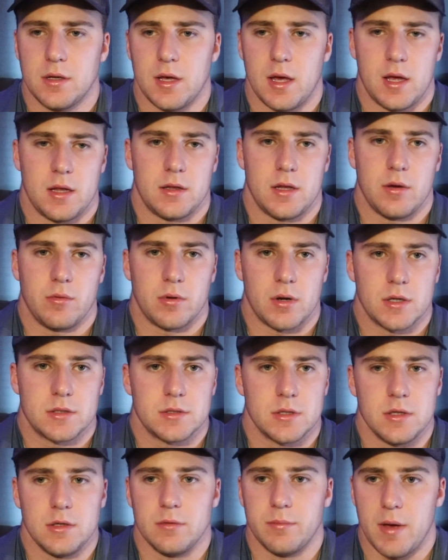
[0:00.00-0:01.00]
and they want
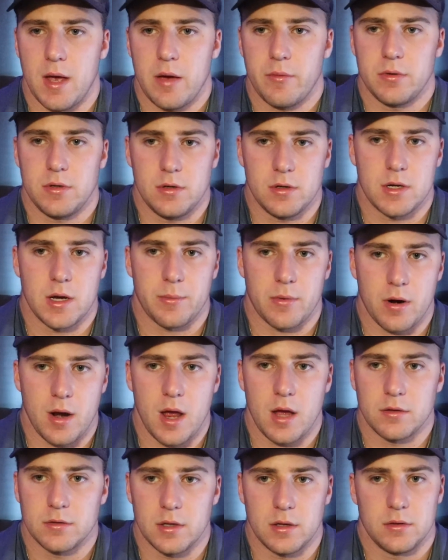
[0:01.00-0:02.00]
to treat you bad when you come
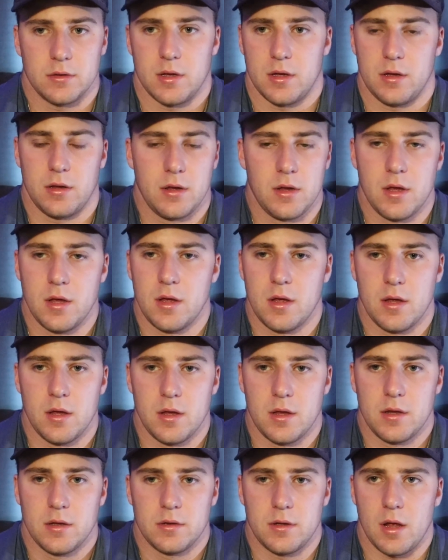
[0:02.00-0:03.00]
around.
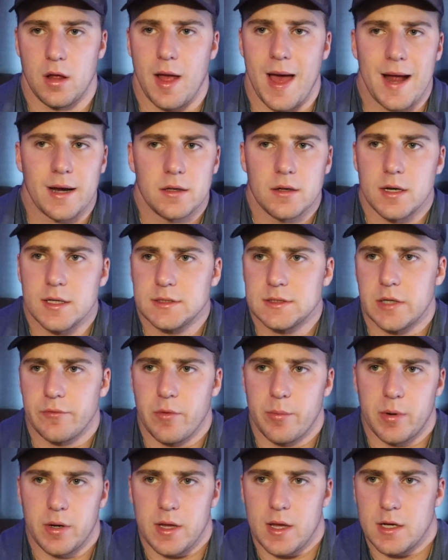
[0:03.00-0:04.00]
They'll act nice to
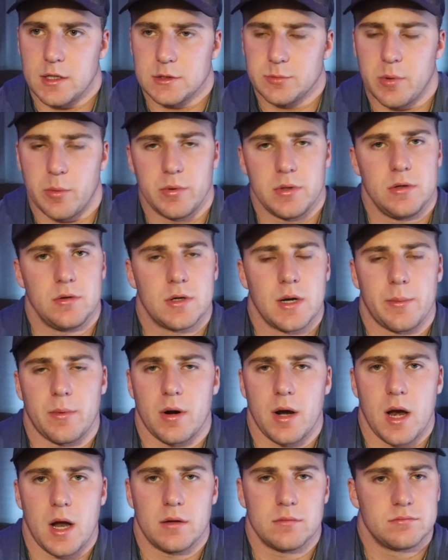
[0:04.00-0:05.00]
everybody else, but when you come
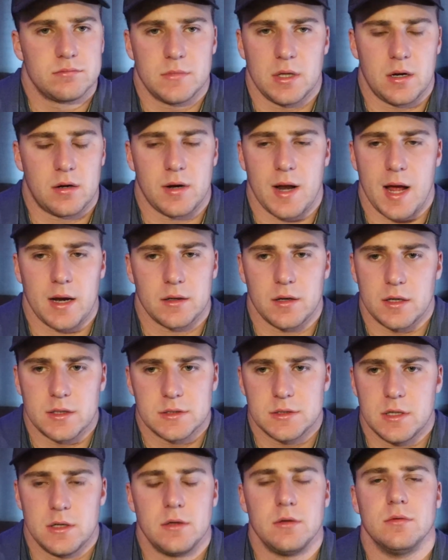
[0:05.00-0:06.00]
around, they don't act
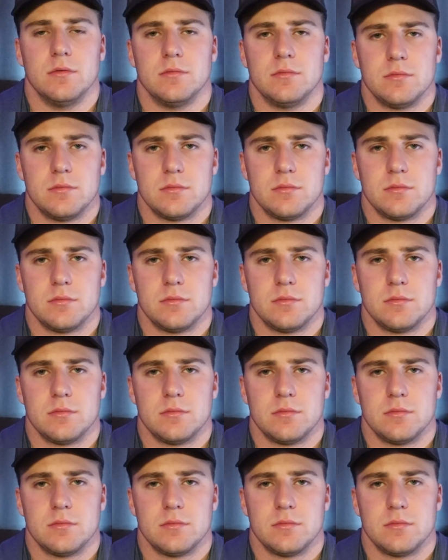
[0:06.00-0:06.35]
nice to you.